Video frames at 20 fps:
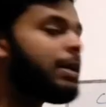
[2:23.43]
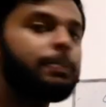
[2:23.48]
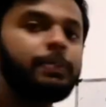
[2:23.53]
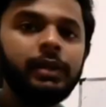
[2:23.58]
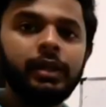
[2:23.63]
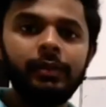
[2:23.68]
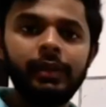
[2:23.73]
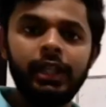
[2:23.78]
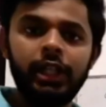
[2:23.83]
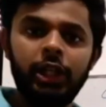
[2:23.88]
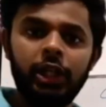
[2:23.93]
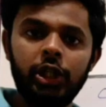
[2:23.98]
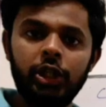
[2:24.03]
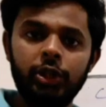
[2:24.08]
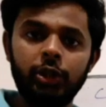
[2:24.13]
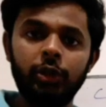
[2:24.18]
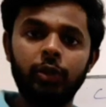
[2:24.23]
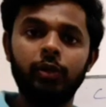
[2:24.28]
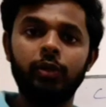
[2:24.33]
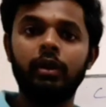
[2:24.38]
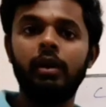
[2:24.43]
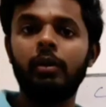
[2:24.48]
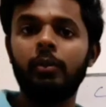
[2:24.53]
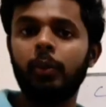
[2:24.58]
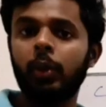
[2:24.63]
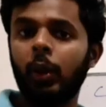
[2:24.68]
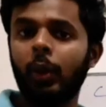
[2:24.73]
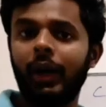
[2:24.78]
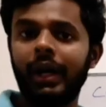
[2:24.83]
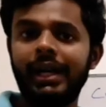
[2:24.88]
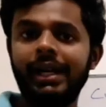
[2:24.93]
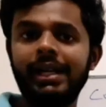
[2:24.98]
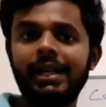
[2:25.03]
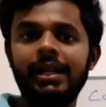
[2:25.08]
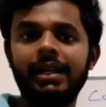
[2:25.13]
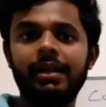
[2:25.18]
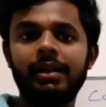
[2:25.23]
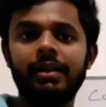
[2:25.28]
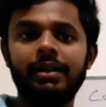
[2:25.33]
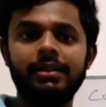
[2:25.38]
permanent tissue
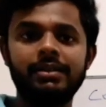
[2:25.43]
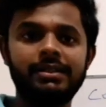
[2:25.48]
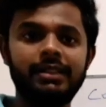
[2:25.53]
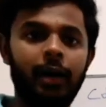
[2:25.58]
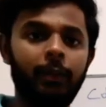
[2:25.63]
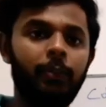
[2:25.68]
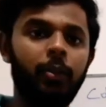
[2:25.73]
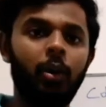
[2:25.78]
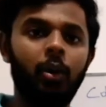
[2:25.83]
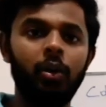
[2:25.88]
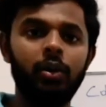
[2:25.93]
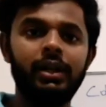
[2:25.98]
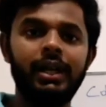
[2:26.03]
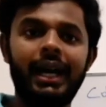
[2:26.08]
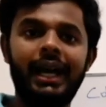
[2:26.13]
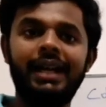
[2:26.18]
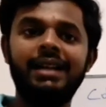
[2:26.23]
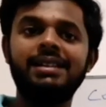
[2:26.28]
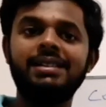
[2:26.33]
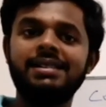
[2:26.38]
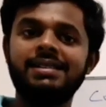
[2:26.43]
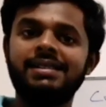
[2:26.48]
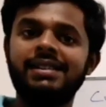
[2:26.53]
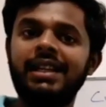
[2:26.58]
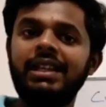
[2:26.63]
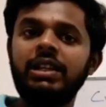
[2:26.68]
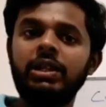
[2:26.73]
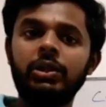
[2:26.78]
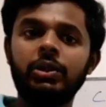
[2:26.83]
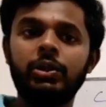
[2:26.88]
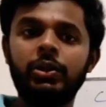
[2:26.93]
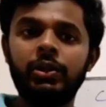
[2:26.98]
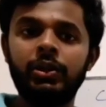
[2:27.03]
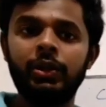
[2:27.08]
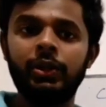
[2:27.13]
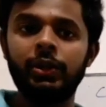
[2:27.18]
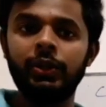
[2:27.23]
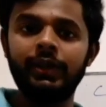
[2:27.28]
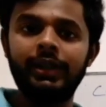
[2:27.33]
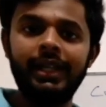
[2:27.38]
provide support and strength
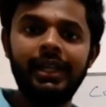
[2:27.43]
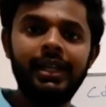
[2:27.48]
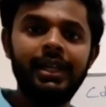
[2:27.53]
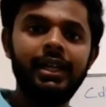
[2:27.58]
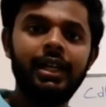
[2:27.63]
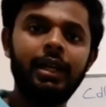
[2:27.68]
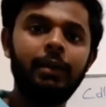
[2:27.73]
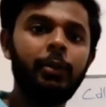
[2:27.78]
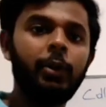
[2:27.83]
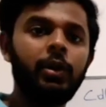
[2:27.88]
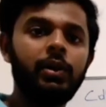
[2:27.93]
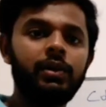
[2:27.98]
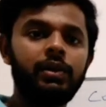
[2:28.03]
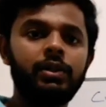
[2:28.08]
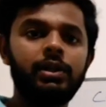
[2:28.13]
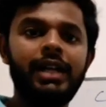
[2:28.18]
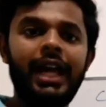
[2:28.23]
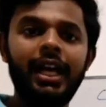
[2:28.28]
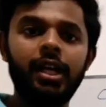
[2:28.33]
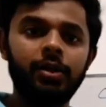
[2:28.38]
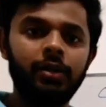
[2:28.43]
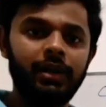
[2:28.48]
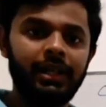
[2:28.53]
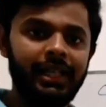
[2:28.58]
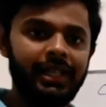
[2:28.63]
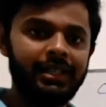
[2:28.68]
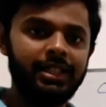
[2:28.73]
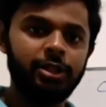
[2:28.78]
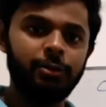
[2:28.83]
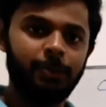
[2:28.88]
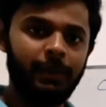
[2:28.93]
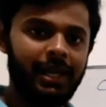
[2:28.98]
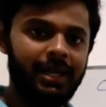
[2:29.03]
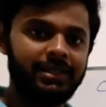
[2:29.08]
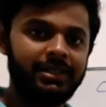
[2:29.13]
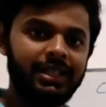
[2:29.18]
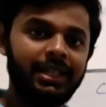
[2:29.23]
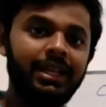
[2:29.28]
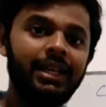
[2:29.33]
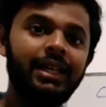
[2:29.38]
to the above dicotyledonous
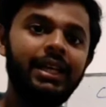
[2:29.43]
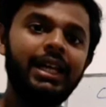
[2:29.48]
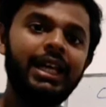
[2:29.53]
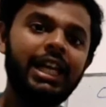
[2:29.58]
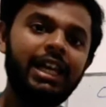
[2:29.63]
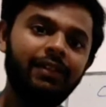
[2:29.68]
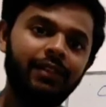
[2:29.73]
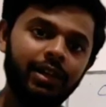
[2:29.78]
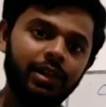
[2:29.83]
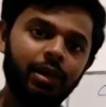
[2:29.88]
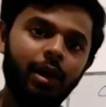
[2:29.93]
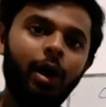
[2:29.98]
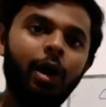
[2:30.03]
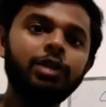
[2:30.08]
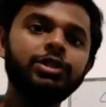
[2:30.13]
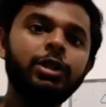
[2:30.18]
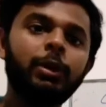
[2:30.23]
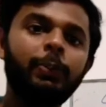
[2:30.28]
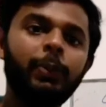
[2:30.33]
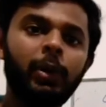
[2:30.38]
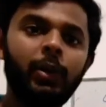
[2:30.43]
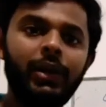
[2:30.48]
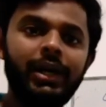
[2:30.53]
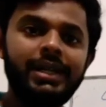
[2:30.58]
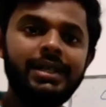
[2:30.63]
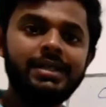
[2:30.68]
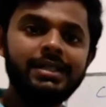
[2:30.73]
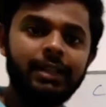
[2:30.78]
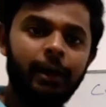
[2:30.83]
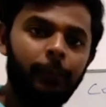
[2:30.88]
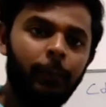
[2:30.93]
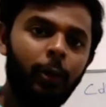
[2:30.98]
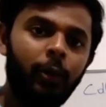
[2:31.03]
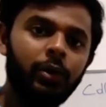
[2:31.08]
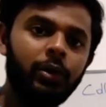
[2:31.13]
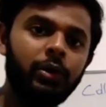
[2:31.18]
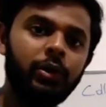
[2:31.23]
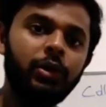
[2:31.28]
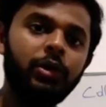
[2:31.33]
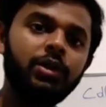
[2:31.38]
plants. Even also provide
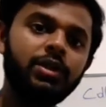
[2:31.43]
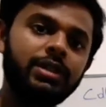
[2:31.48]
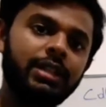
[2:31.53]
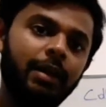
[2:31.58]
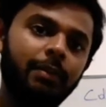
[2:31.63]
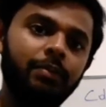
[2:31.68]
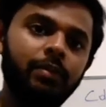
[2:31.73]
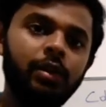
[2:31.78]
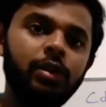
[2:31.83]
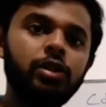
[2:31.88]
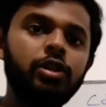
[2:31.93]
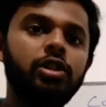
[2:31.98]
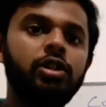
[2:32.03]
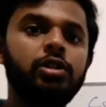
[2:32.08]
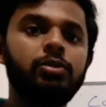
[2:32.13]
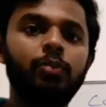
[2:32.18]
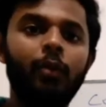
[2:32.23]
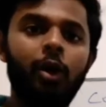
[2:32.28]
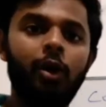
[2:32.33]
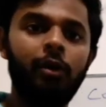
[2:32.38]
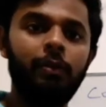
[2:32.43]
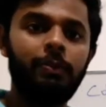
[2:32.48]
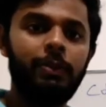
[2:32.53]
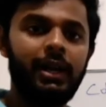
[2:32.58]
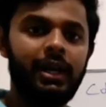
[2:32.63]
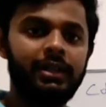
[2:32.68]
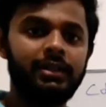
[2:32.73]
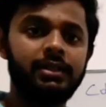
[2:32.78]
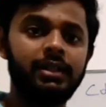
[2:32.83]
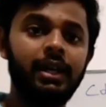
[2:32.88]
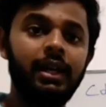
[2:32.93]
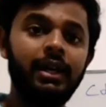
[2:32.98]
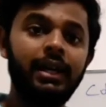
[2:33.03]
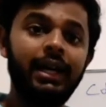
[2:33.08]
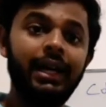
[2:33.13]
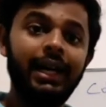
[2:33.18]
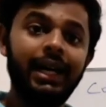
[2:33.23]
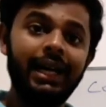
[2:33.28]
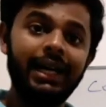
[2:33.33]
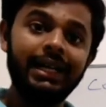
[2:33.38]
support to some small plants.
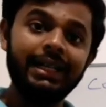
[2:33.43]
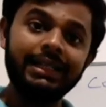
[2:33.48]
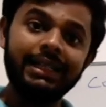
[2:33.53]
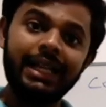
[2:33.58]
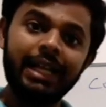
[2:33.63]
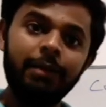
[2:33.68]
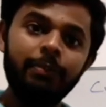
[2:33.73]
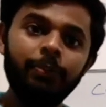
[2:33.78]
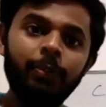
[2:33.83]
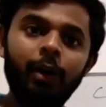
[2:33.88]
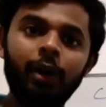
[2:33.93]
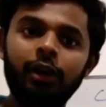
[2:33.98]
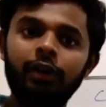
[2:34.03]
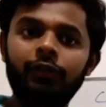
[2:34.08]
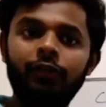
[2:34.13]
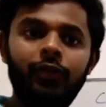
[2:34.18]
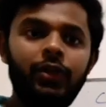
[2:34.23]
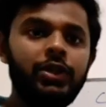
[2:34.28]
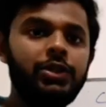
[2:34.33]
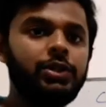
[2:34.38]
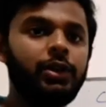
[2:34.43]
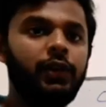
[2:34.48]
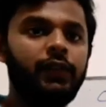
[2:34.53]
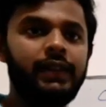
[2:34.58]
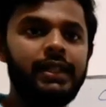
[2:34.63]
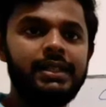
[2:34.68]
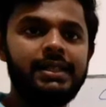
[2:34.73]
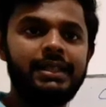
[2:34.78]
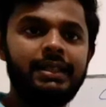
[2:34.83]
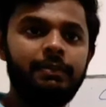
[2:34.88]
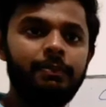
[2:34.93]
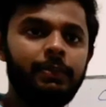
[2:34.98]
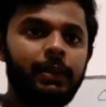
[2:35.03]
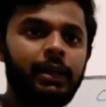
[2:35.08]
Another important feature of this simple